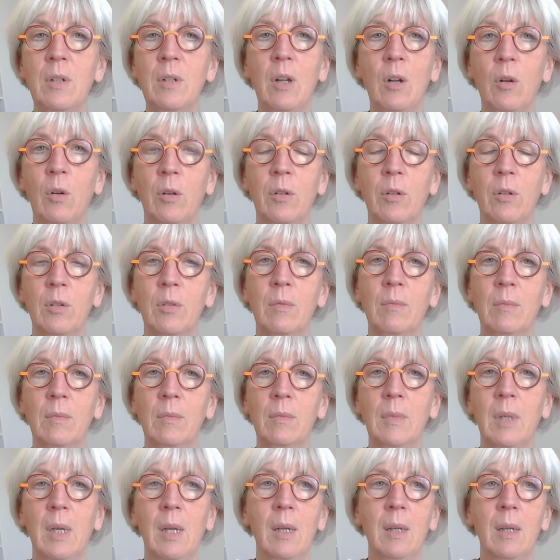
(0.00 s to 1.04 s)
a lot.
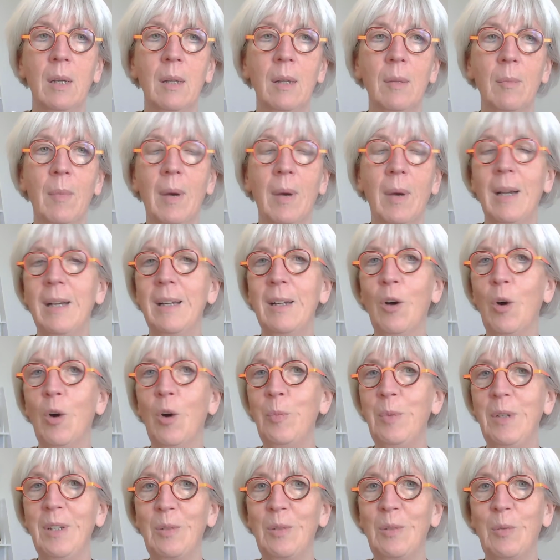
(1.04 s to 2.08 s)
My
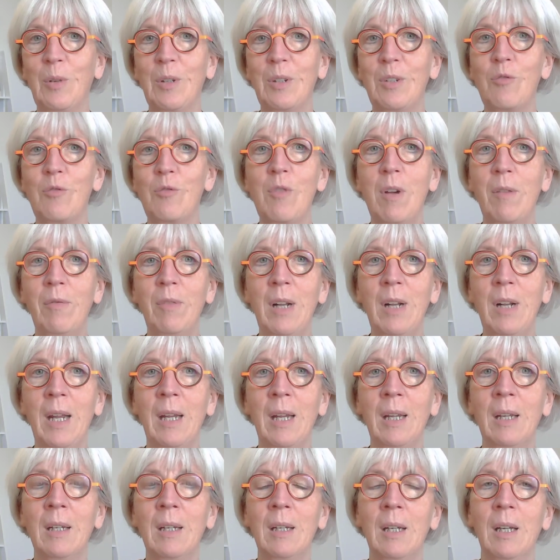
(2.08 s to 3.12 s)
hobbies was
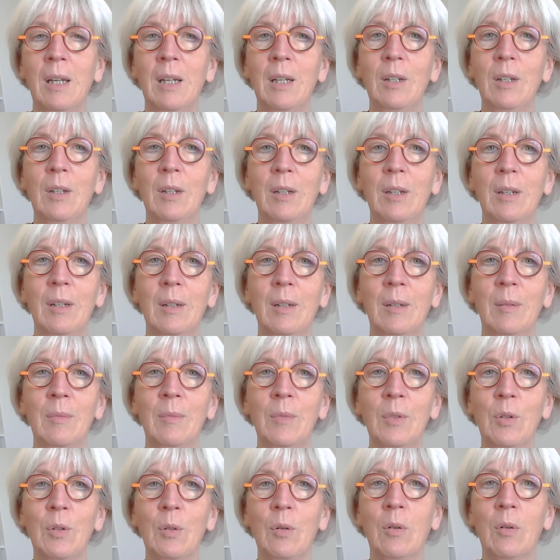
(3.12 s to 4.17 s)
traveling,
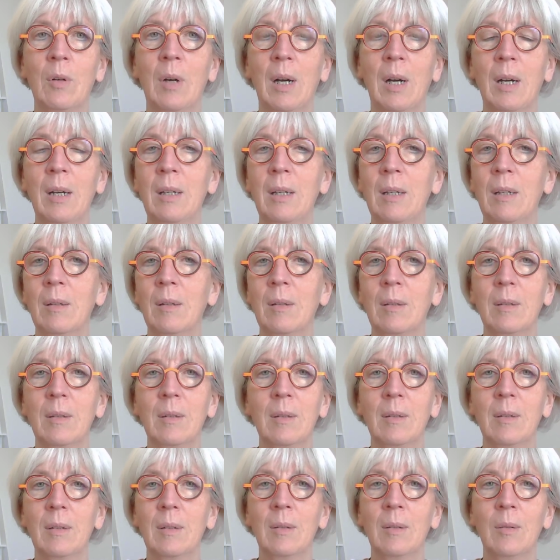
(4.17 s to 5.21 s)
so I
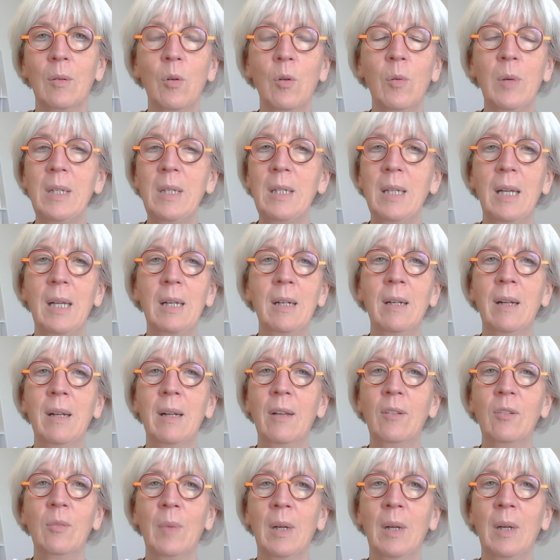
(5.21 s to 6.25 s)
always had
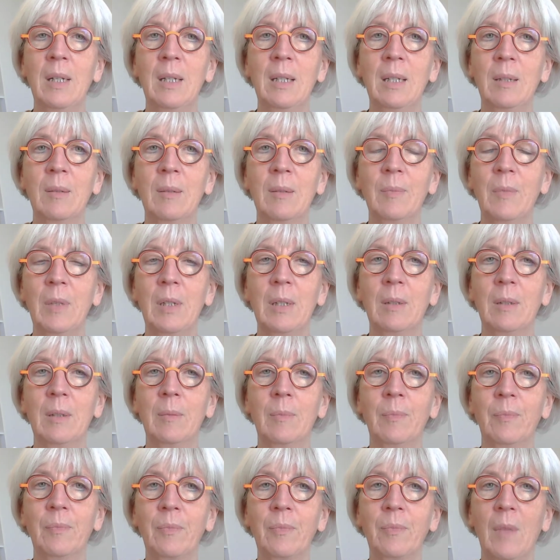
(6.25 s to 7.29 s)
enough money
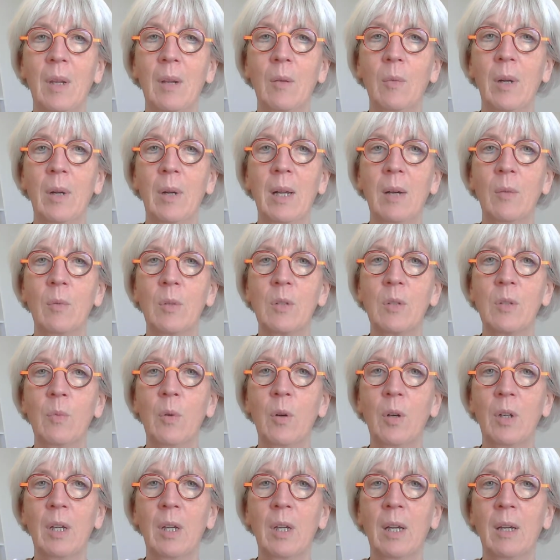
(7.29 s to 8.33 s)
when I was
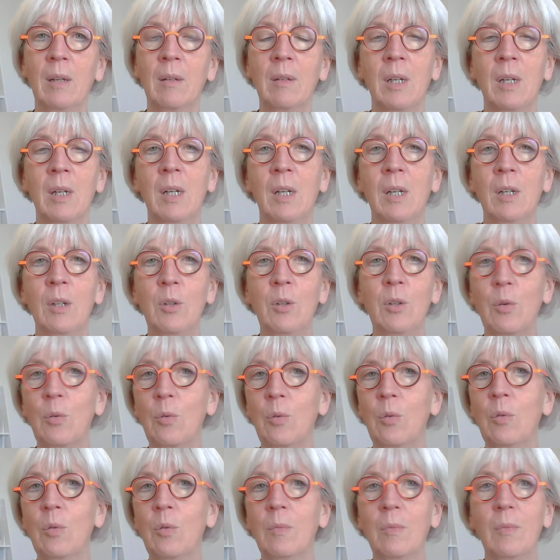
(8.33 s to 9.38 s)
working
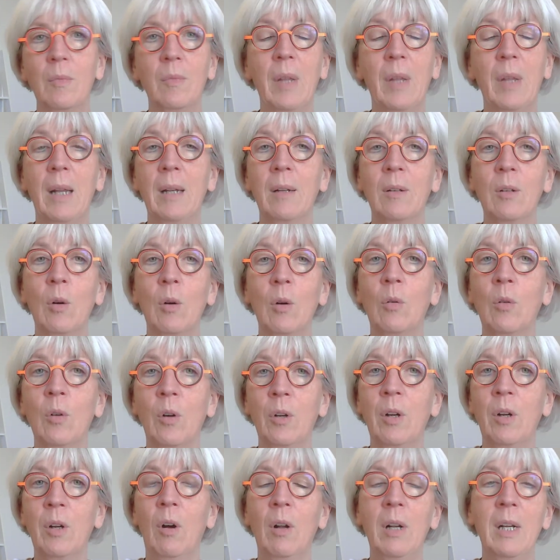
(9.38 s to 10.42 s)
to then go
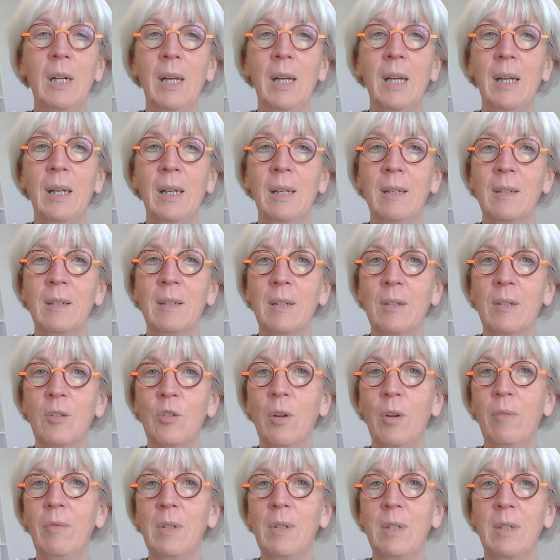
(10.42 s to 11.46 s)
on a holiday and
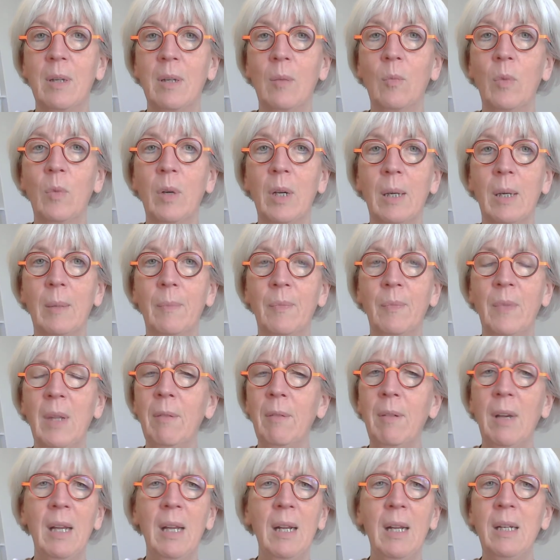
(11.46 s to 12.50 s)
travel somewhere.
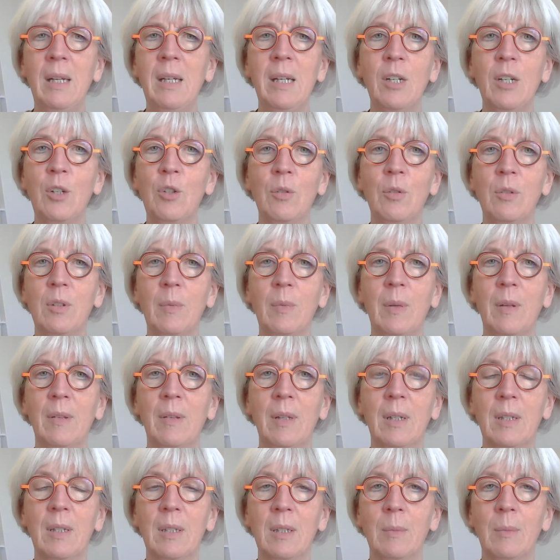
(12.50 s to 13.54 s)
Never had any issues with
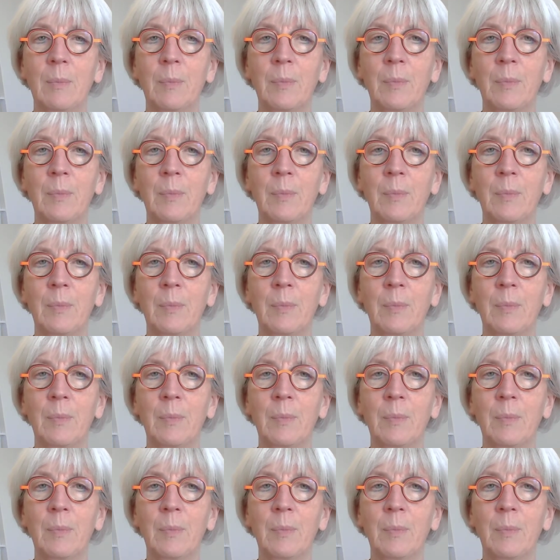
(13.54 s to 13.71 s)
this.